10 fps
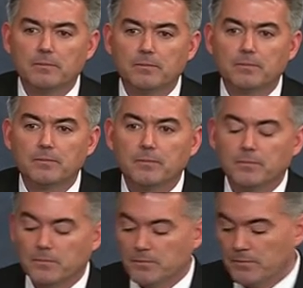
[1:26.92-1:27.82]

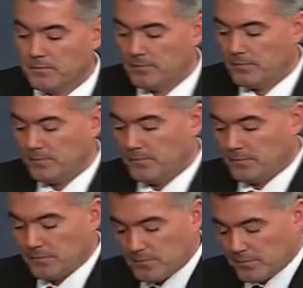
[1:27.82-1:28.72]

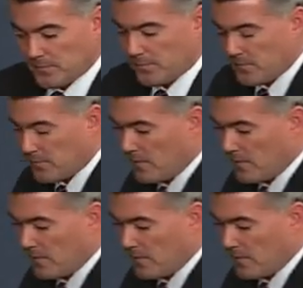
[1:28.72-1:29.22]
No one is speaking in this clip.